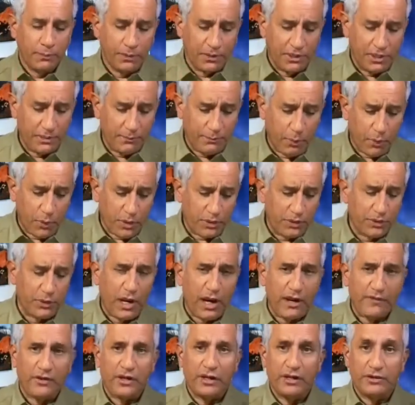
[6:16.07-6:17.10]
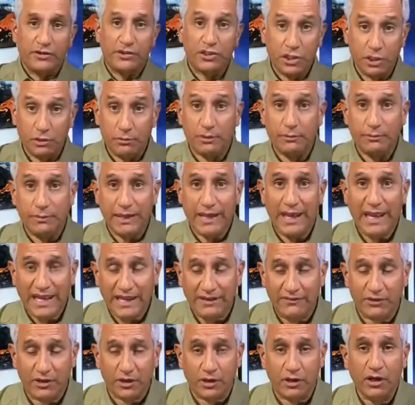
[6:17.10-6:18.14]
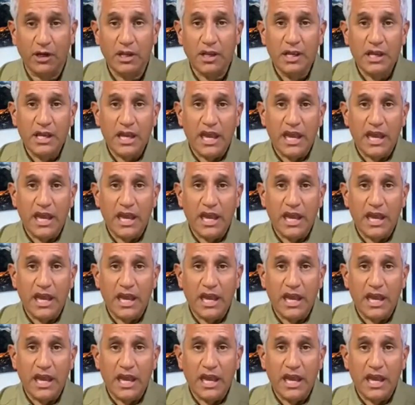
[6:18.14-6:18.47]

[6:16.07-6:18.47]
But the important driver here is human behavior.